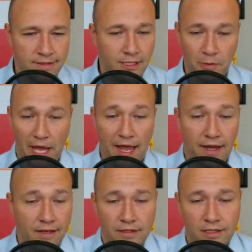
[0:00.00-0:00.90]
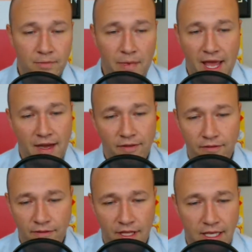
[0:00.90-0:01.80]
the demand
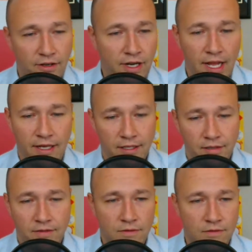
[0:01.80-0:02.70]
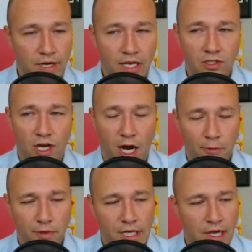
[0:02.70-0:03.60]
of the internet rate
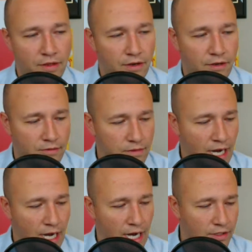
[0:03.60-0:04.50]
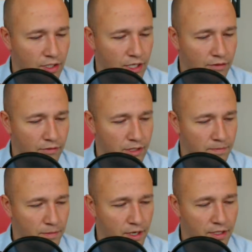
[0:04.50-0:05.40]
shopper and how they're trying to
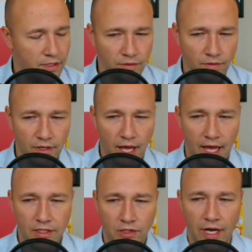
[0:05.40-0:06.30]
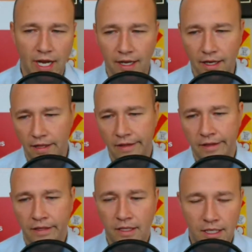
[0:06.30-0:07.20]
respond to that trend
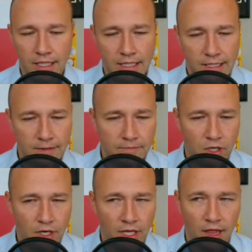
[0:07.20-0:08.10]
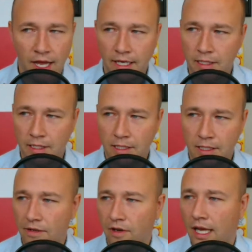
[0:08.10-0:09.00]
online. Speaking of
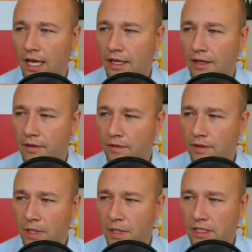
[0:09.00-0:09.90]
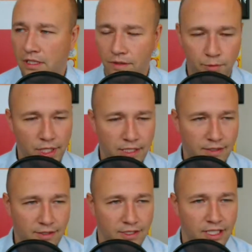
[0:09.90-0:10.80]
online, though, you mentioned Google
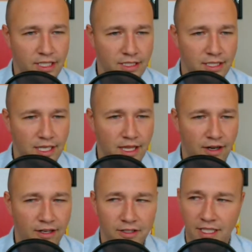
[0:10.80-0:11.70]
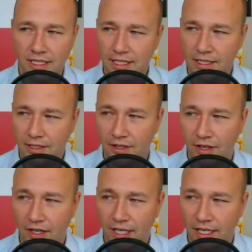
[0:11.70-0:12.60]
Plus earlier. Did you see the article I sent you
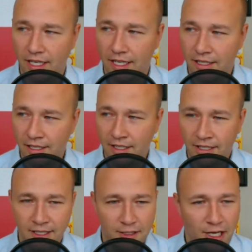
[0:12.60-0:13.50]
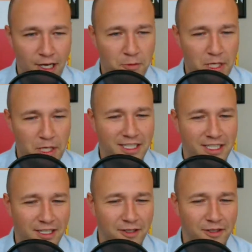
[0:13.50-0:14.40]
on how
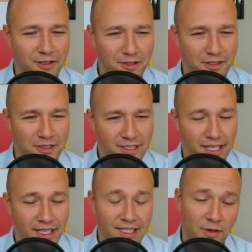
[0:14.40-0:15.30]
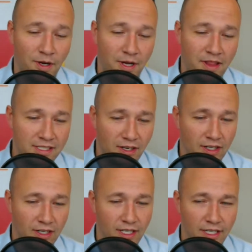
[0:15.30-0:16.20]
basically Google, at least according to this
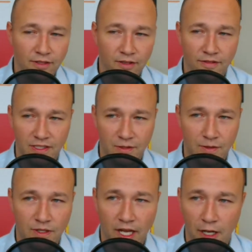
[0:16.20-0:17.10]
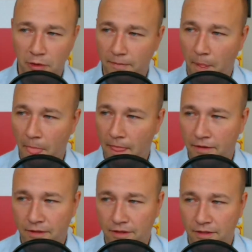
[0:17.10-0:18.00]
article, I don't know if it's true or not, but
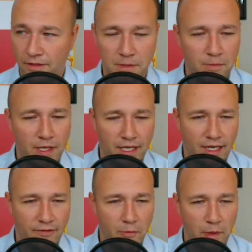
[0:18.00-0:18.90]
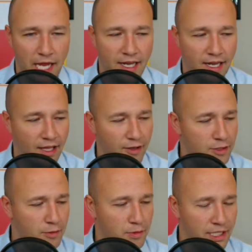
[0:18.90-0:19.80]
Google seems to be kind of abandoning
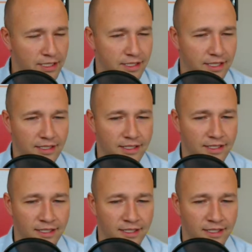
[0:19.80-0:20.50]
Google Plus, and that's